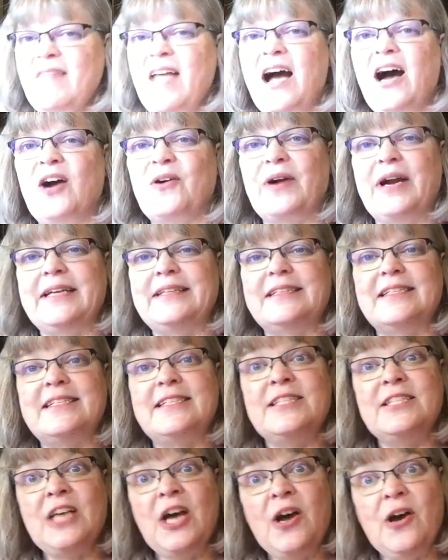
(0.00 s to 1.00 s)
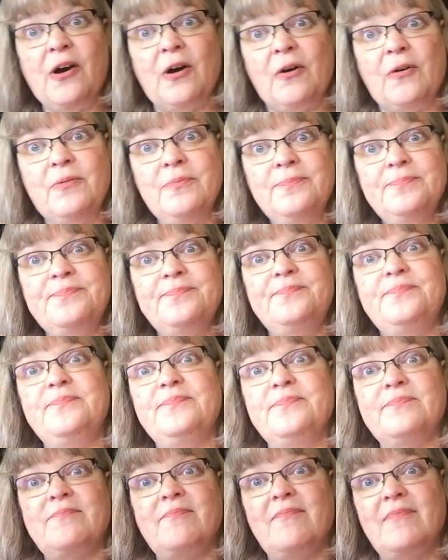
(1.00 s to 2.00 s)
All right, so
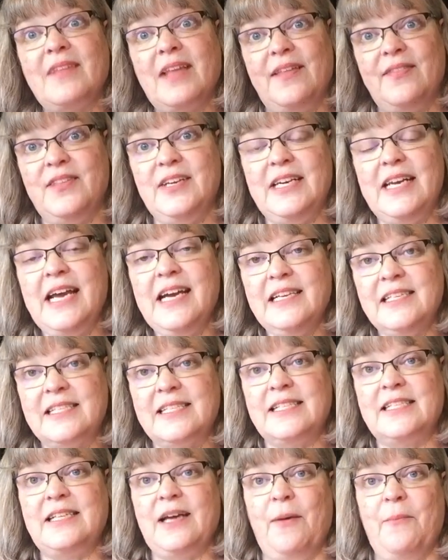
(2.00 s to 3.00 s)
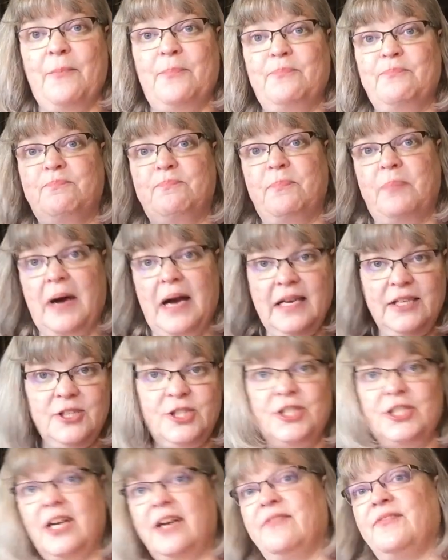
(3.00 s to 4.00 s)
the next
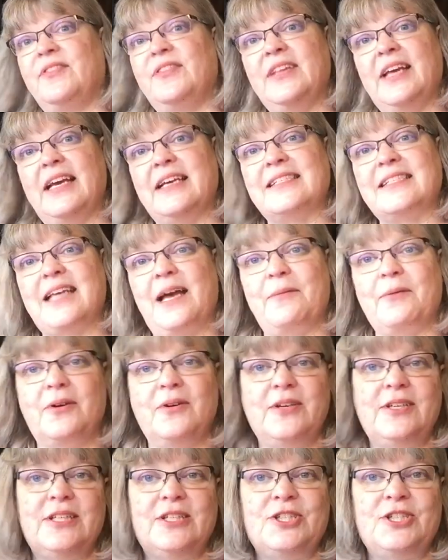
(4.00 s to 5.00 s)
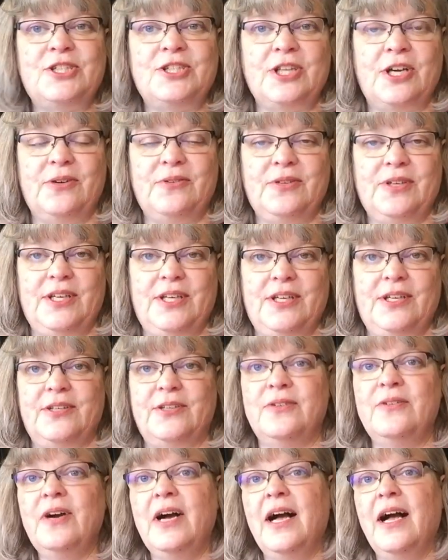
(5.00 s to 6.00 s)
bunch of things I'm going to show
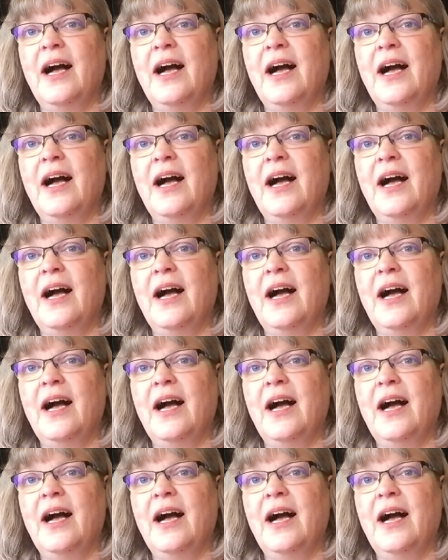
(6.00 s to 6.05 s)
you